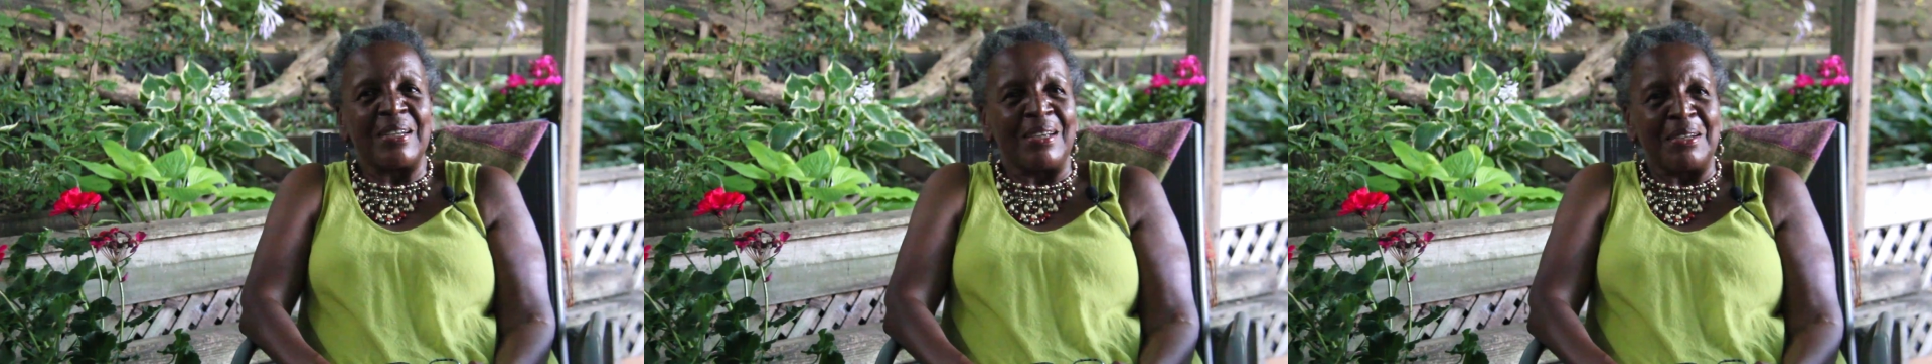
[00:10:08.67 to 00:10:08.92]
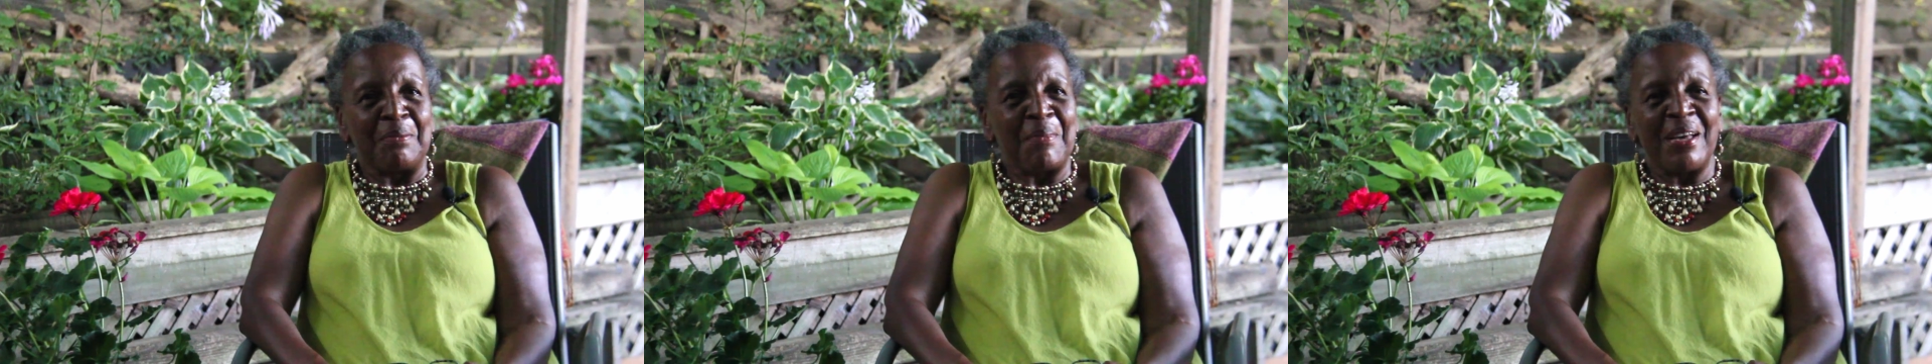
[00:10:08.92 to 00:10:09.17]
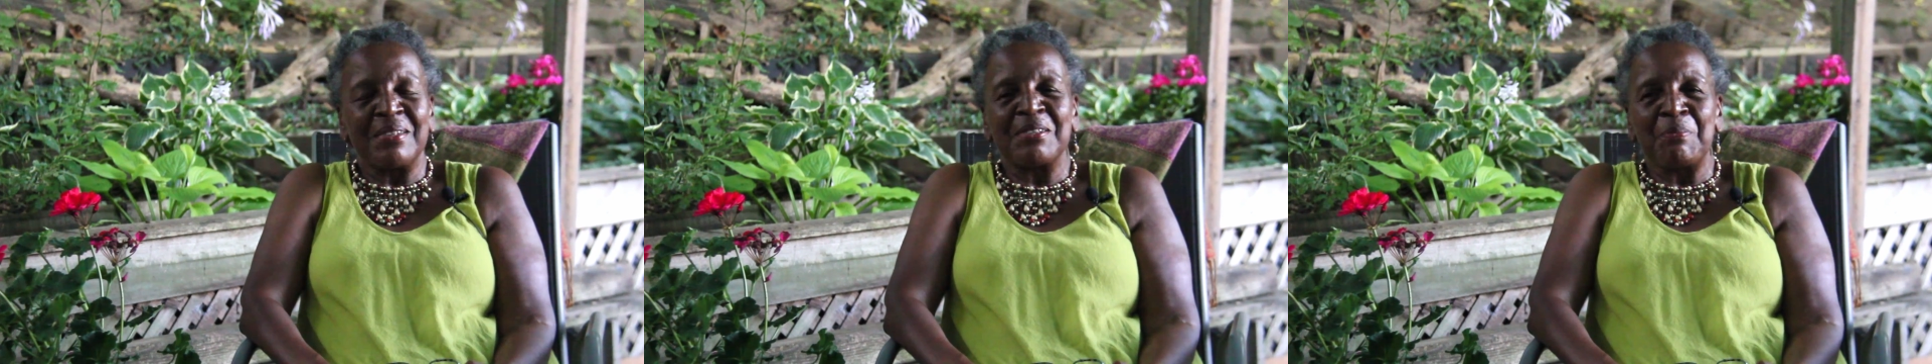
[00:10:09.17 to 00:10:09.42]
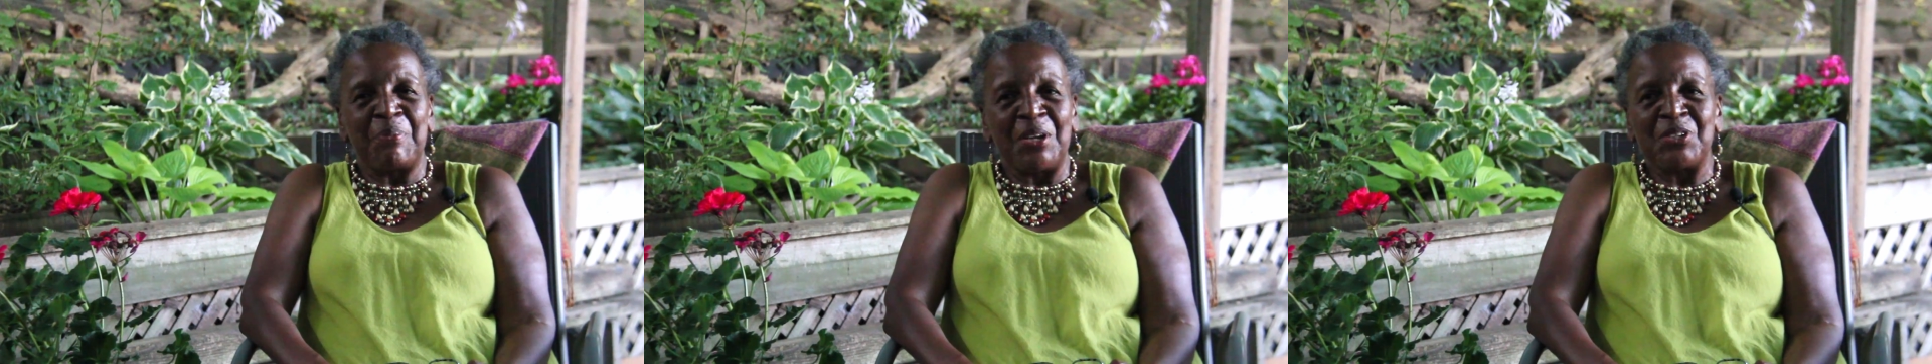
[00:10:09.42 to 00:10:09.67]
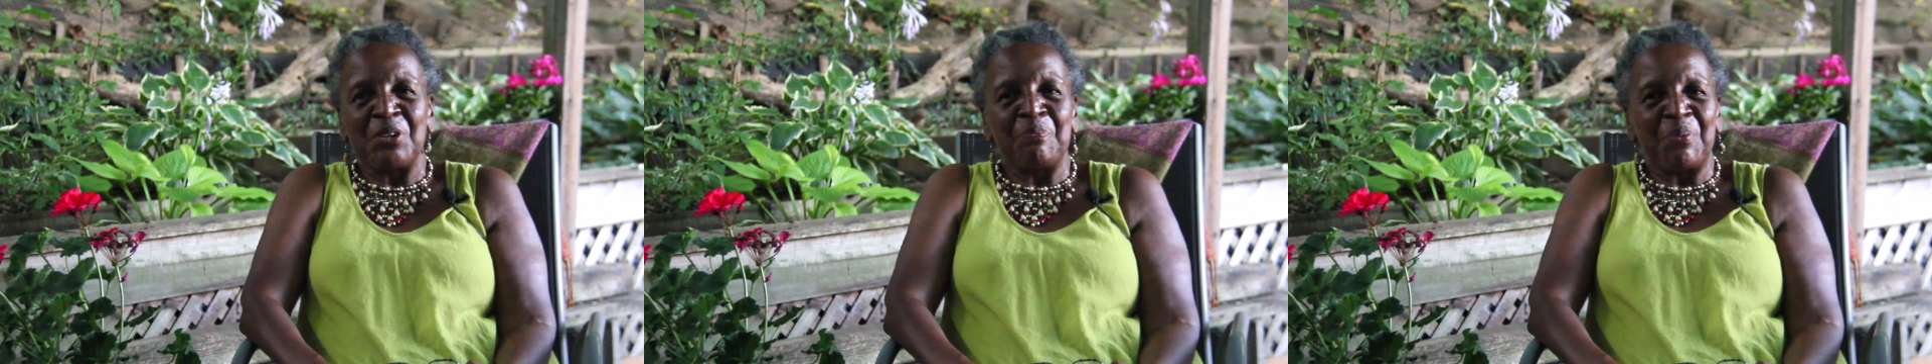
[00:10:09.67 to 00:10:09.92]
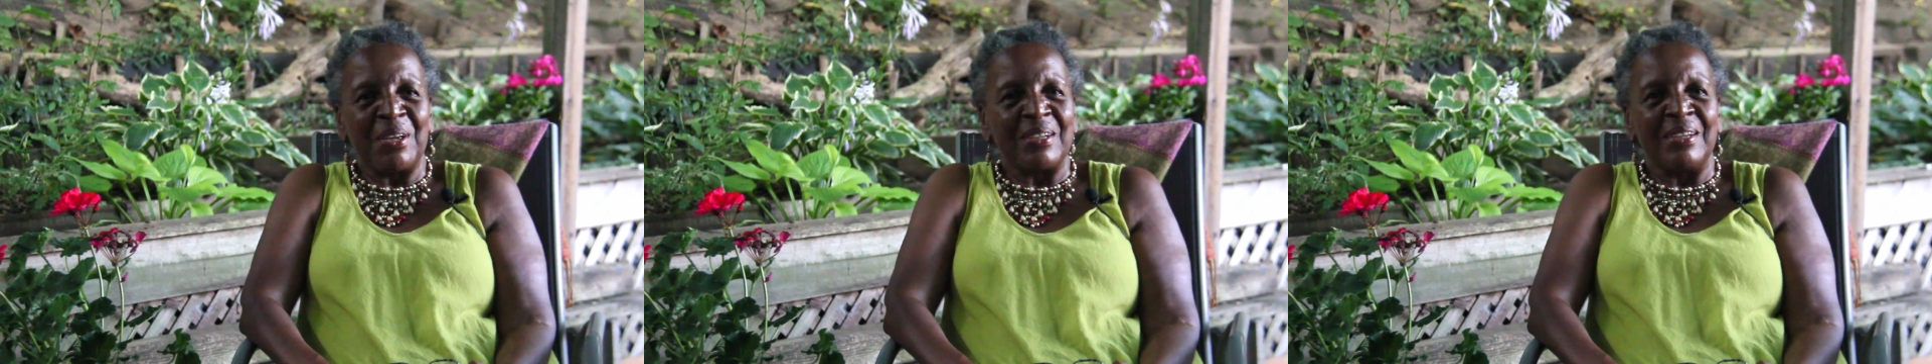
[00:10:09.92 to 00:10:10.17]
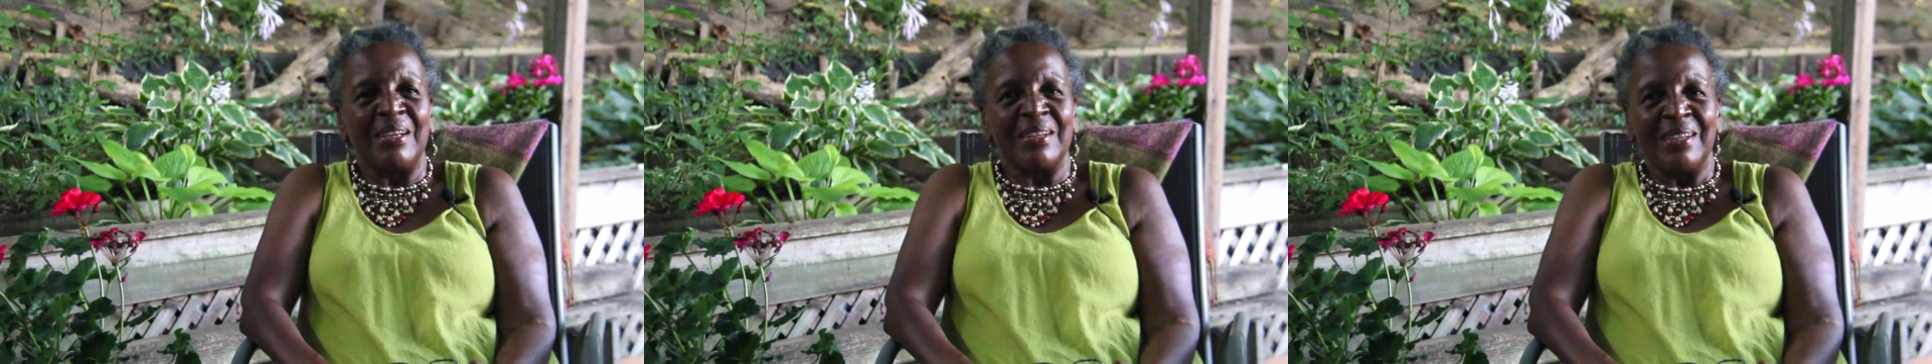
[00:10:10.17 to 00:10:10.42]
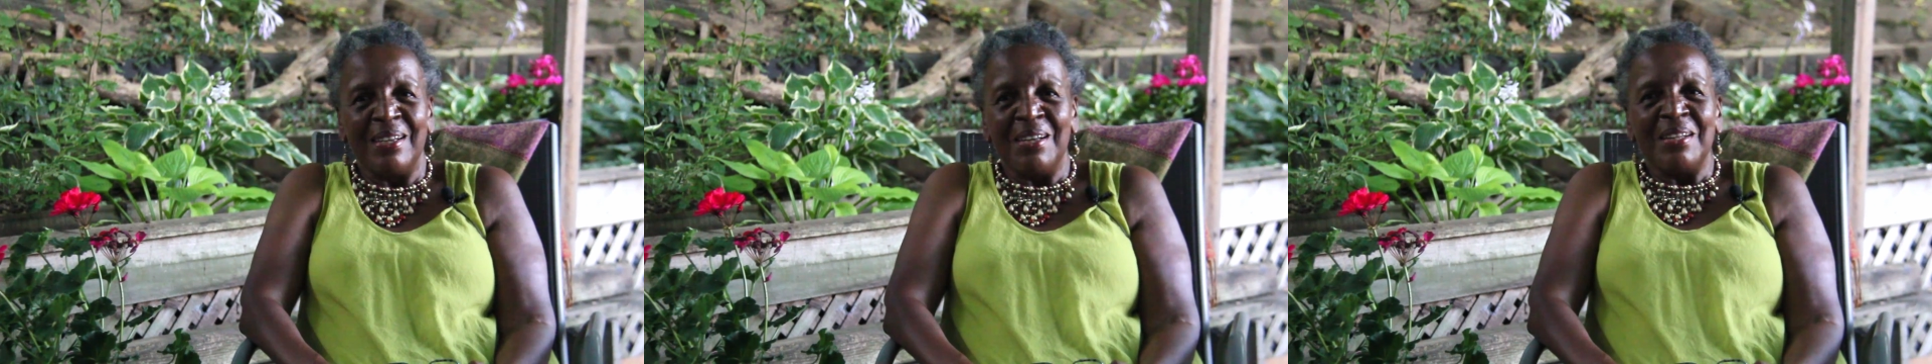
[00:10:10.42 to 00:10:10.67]
an emancipation picnic,
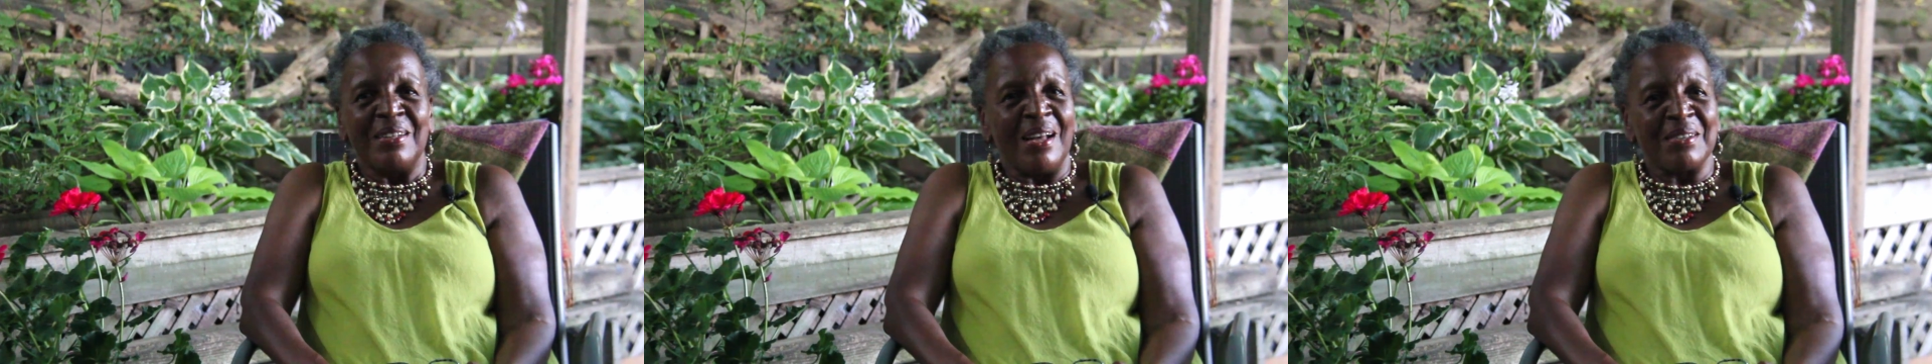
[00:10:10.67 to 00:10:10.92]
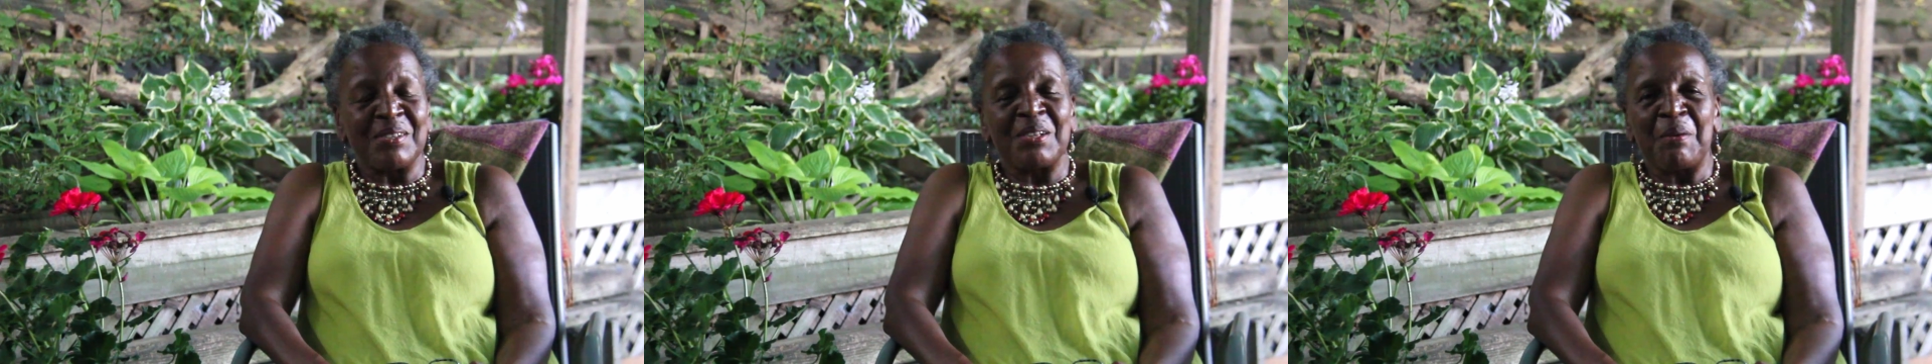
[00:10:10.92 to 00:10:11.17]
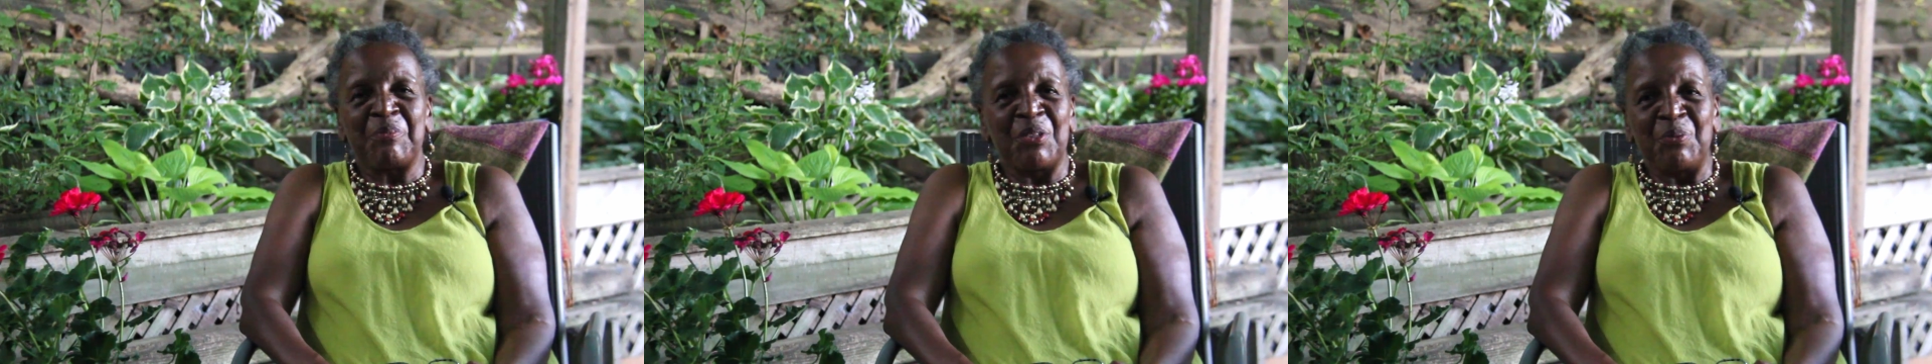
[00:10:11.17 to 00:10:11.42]
that's something worth